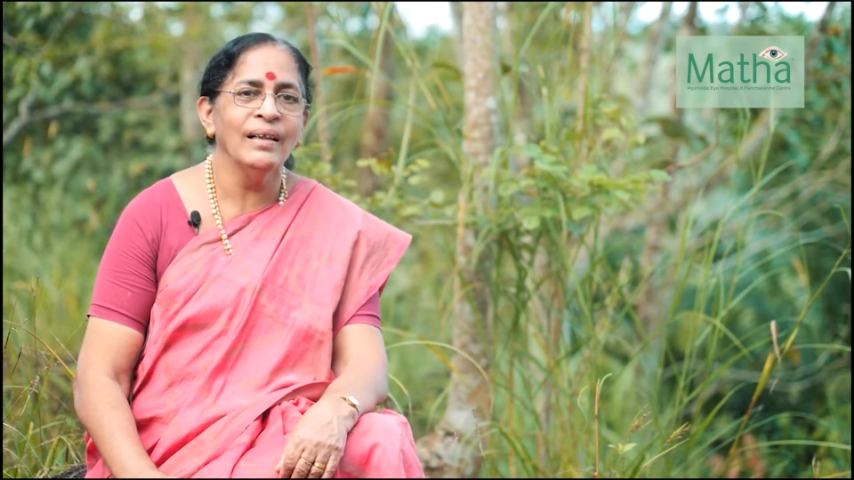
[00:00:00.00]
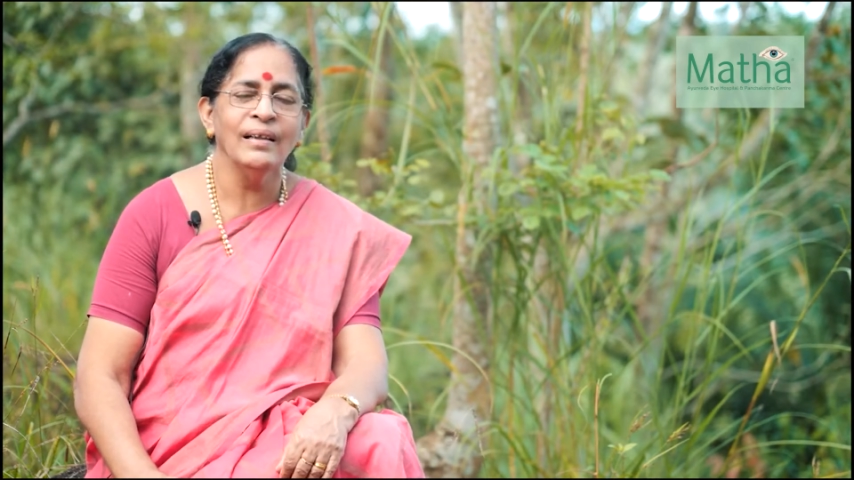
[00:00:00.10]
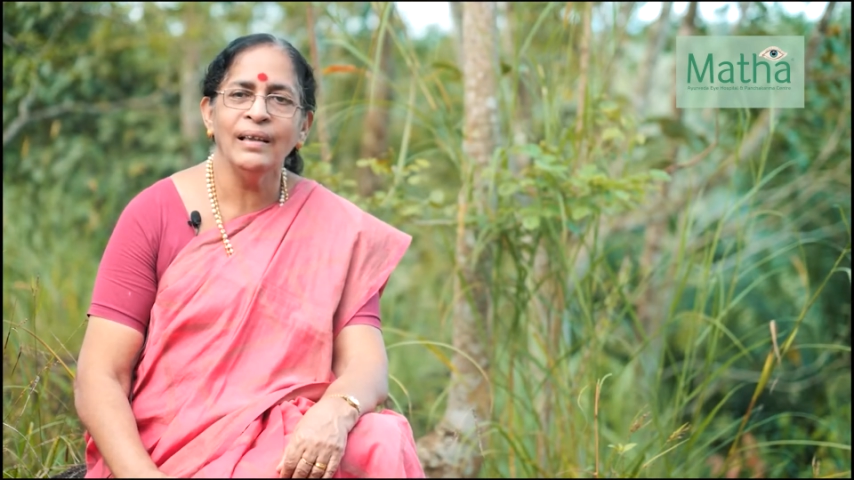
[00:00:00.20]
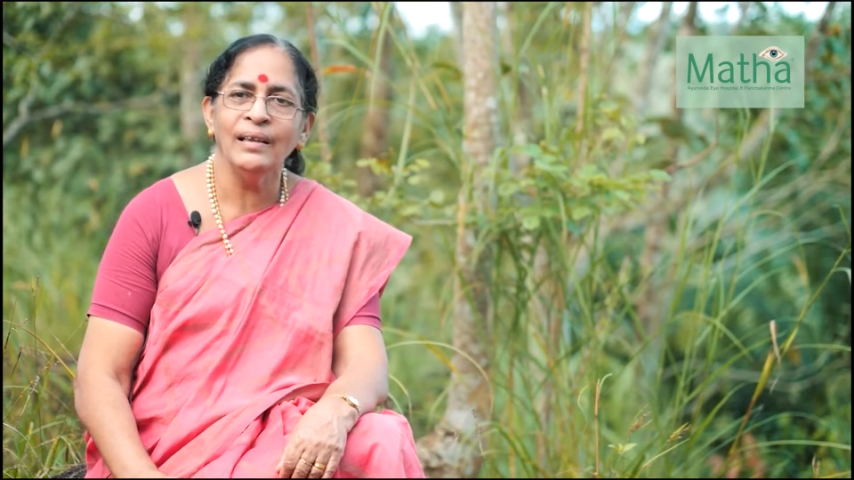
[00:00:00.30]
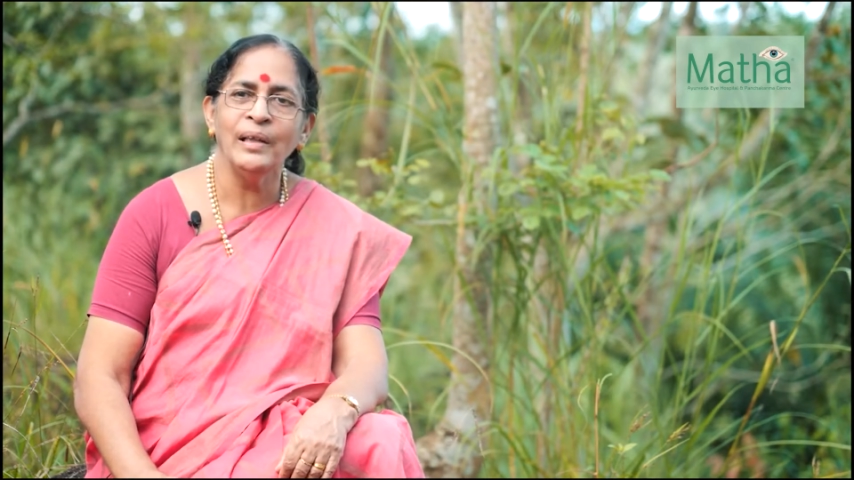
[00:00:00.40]

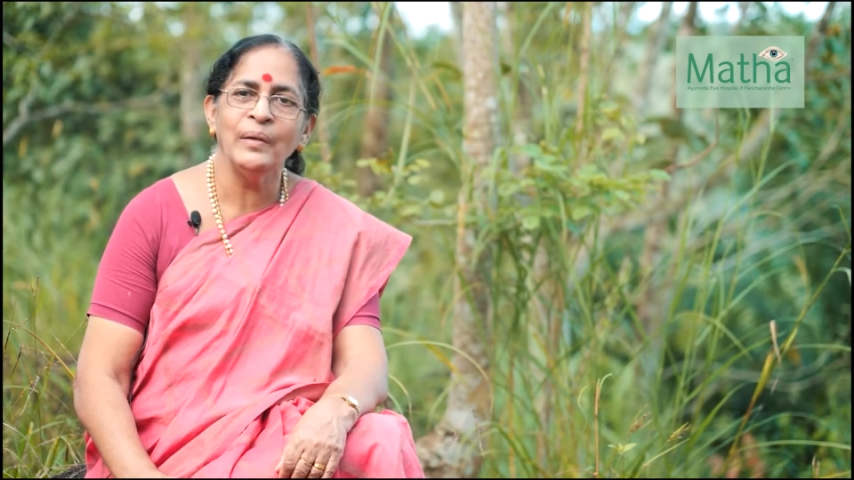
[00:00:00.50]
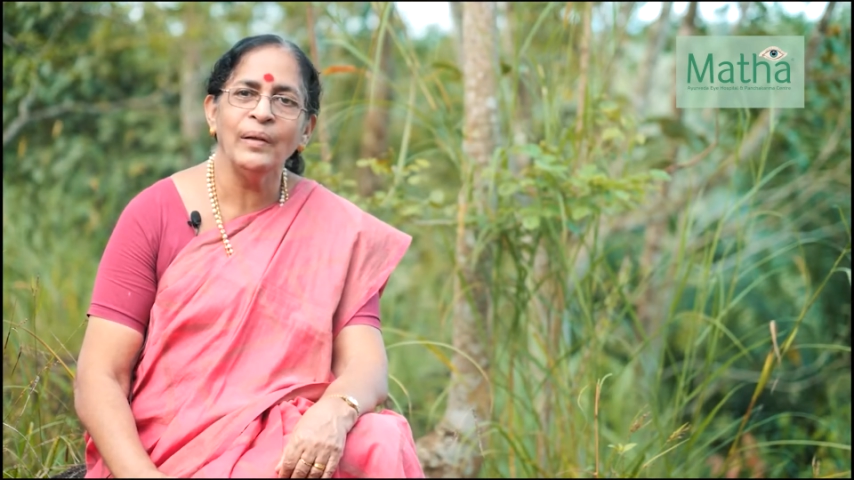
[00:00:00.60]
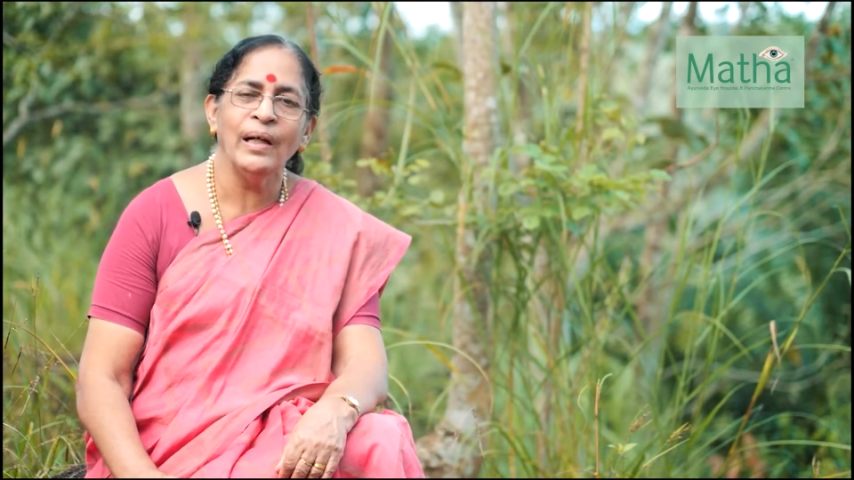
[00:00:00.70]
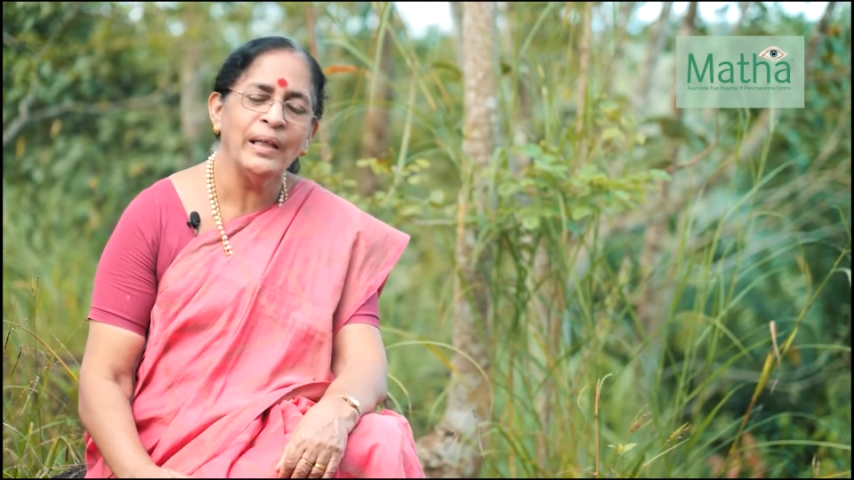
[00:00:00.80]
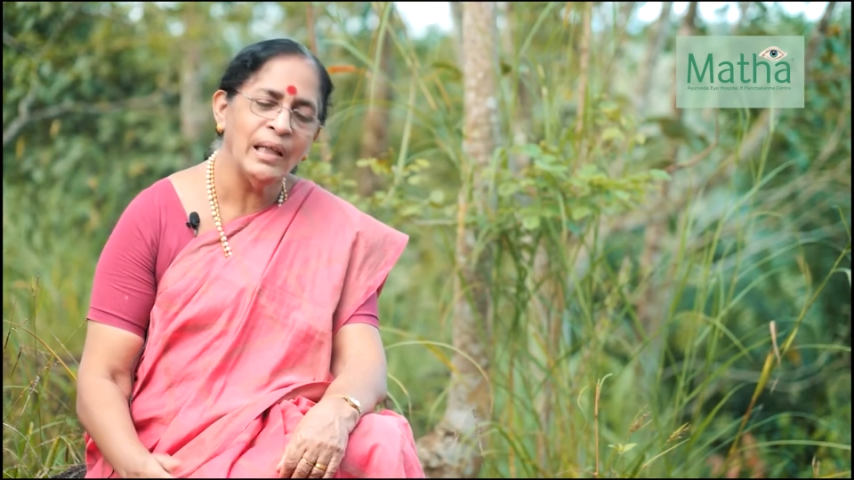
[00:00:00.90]
Then I
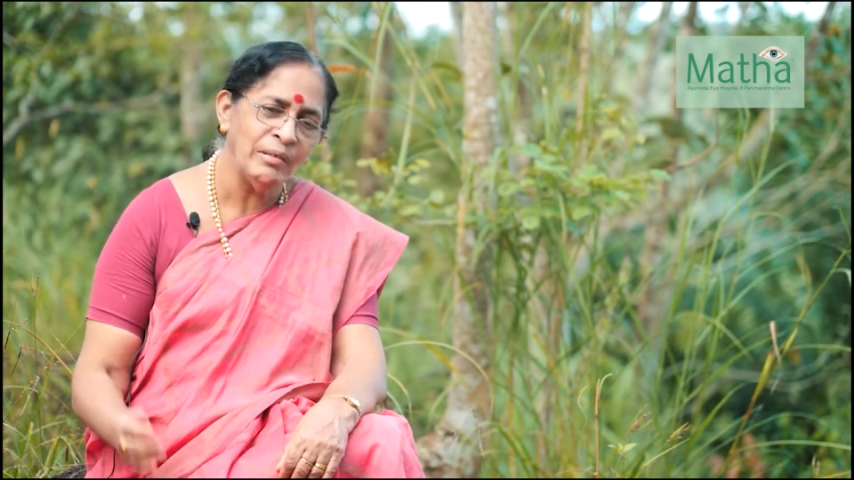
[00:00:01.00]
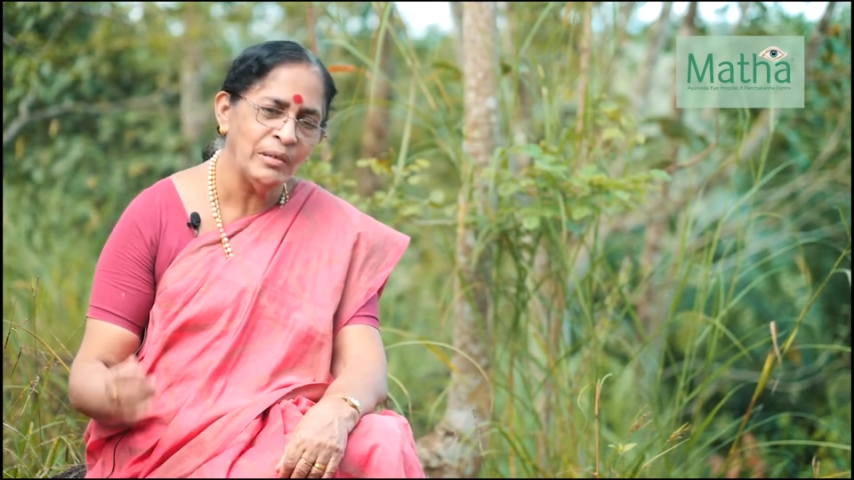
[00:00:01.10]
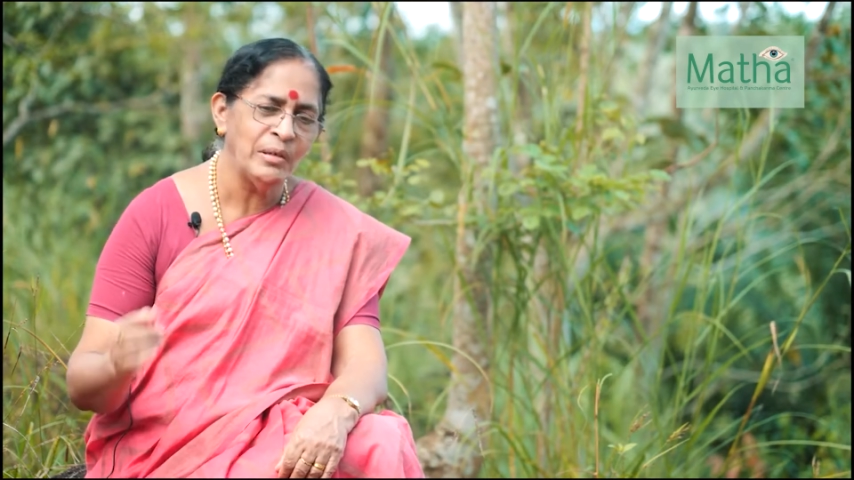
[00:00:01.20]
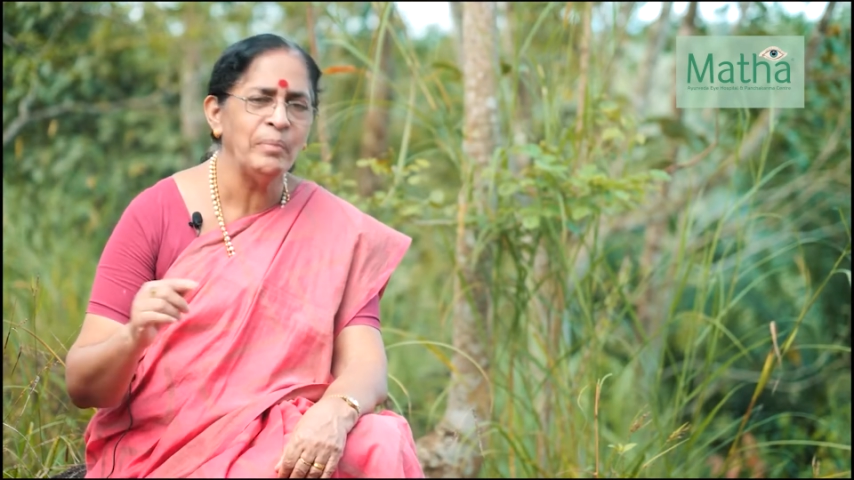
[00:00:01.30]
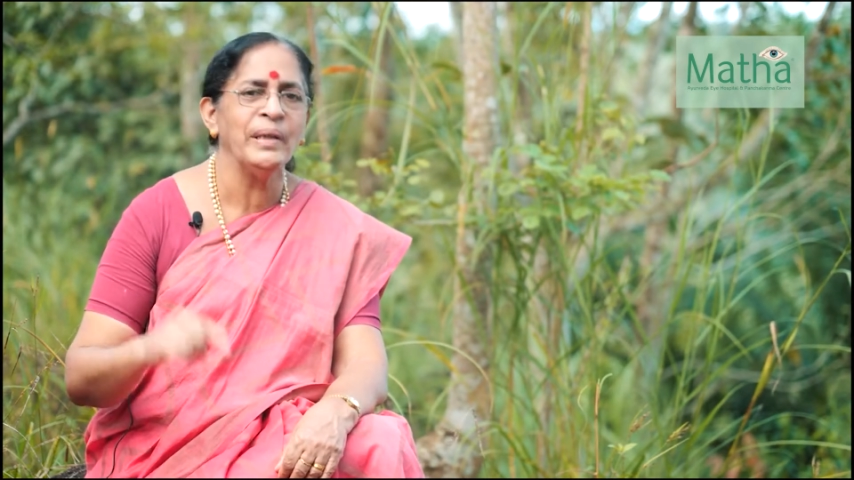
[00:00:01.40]
told, I have to